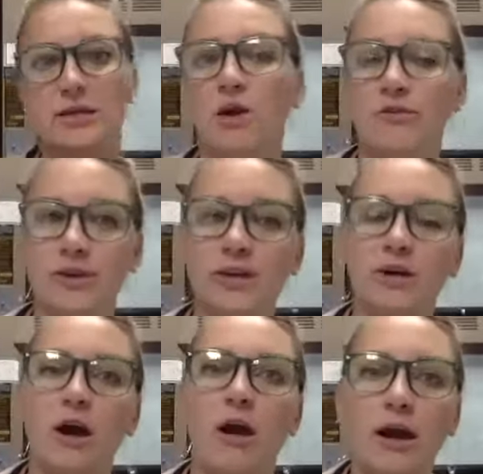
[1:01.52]
over here.
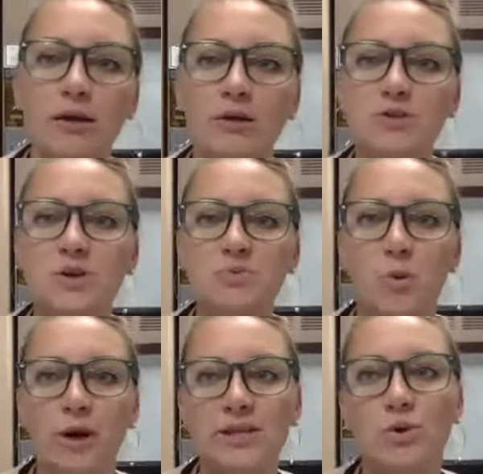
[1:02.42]
Our arrows always
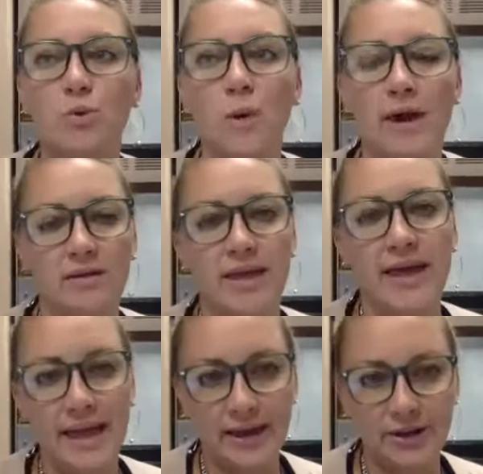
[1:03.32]
point to where the
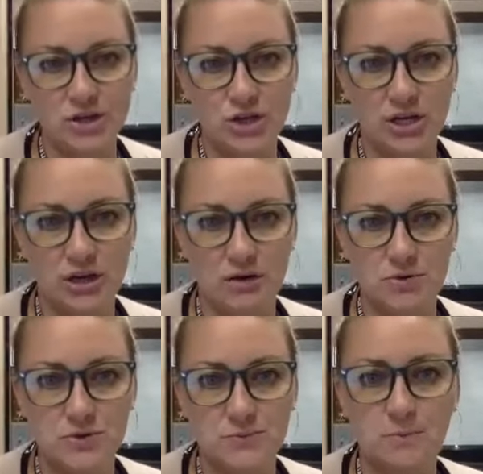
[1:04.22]
energy
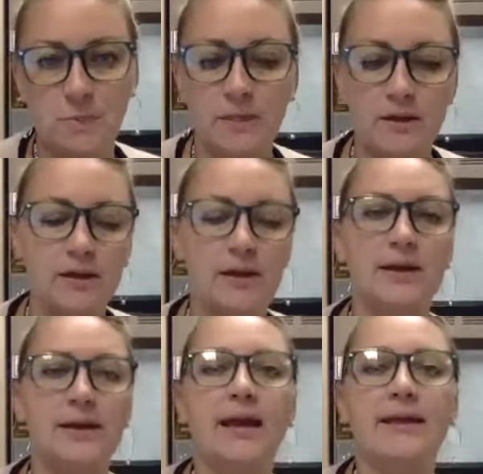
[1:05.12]
goes.
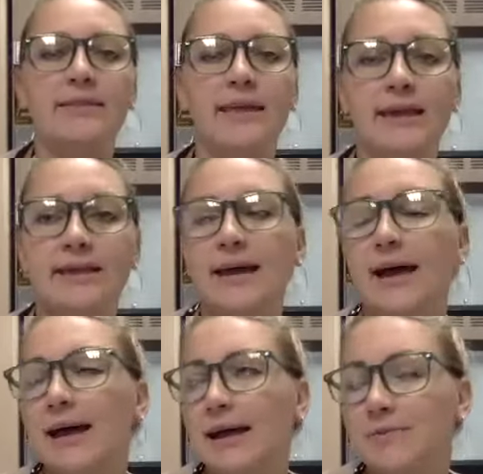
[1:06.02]
And then
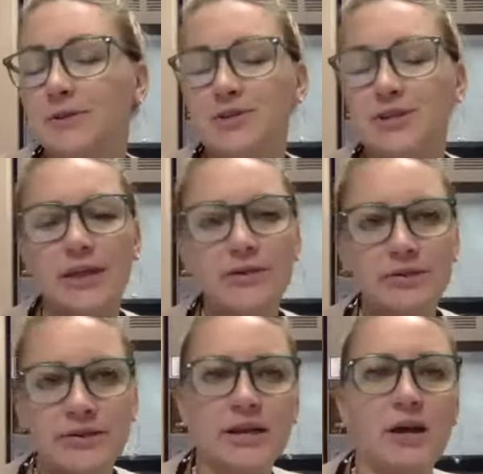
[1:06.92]
there's another
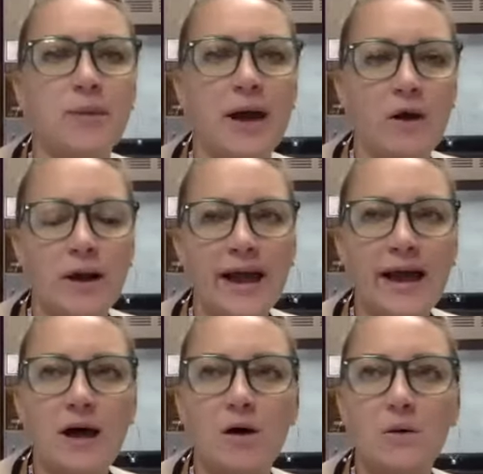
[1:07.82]
thing about
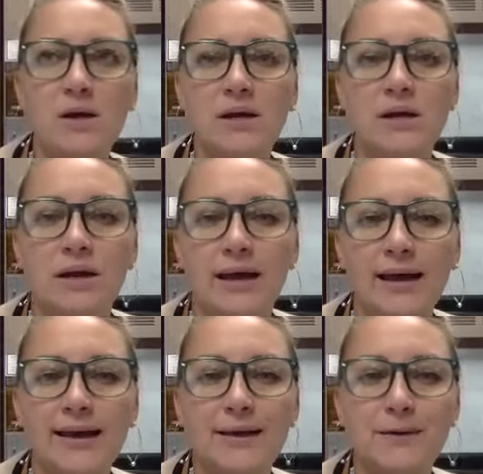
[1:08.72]
how,
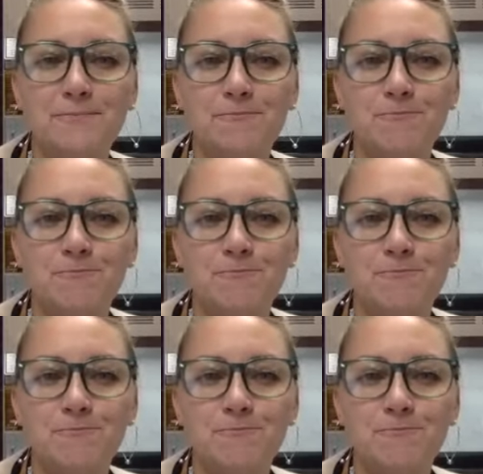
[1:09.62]
kind